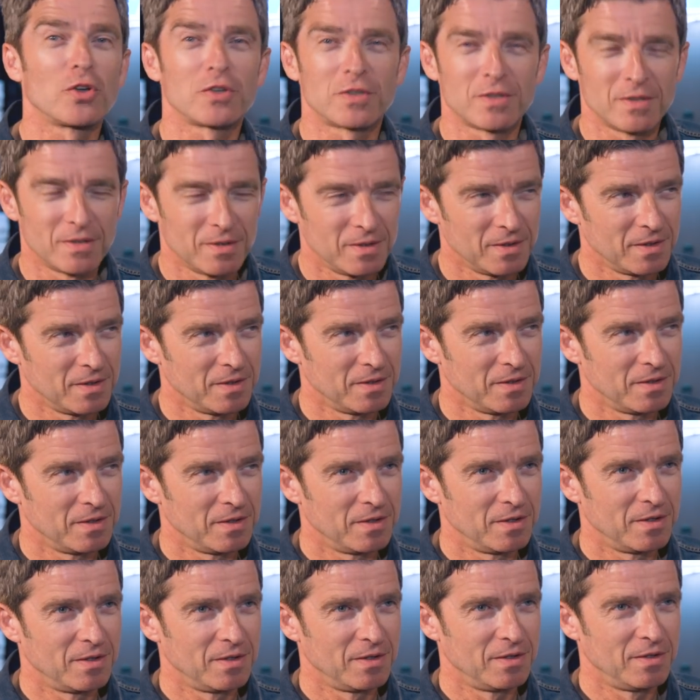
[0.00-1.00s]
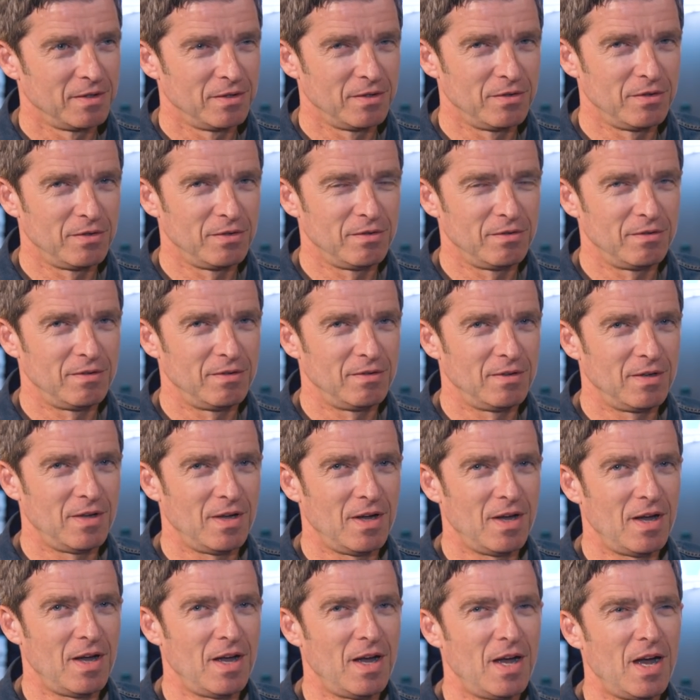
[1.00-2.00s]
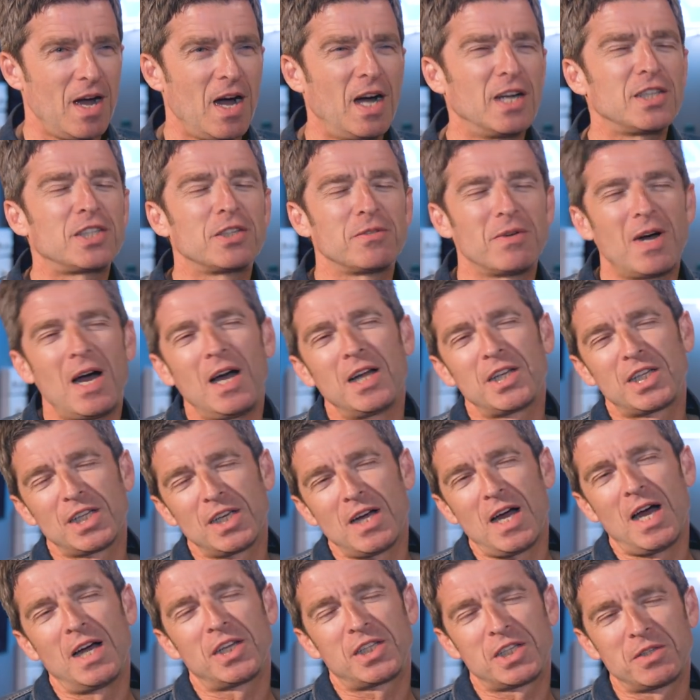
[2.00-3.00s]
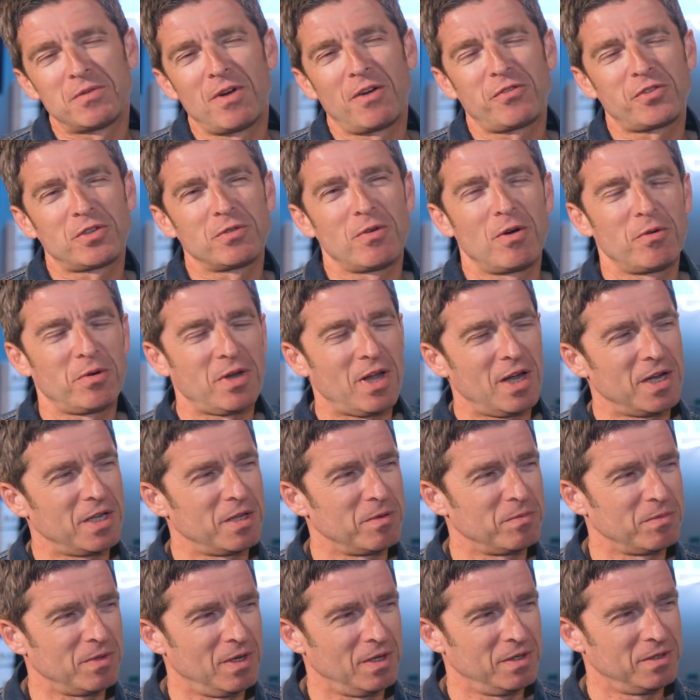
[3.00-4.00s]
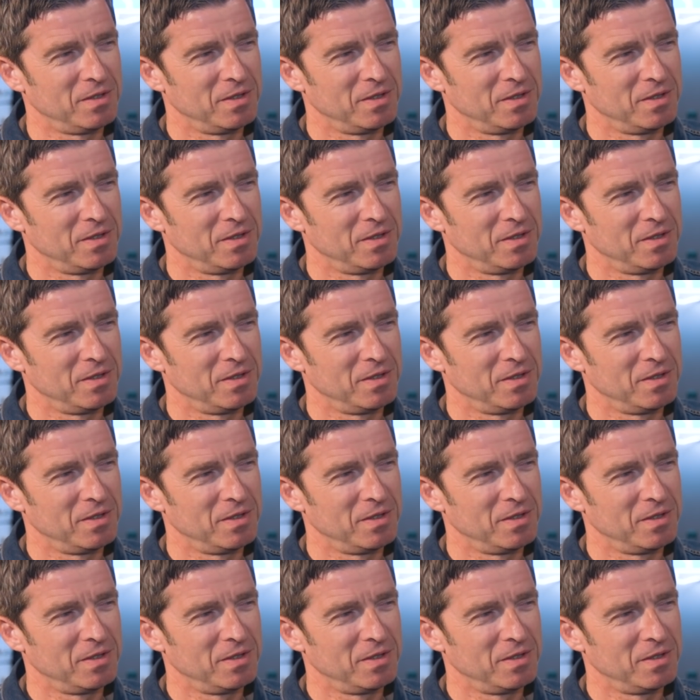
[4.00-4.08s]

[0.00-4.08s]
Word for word: you seen? Have you seen it yet? Do they not turn up at your uh, house? I do. I do, I do have to okay them. Yeah.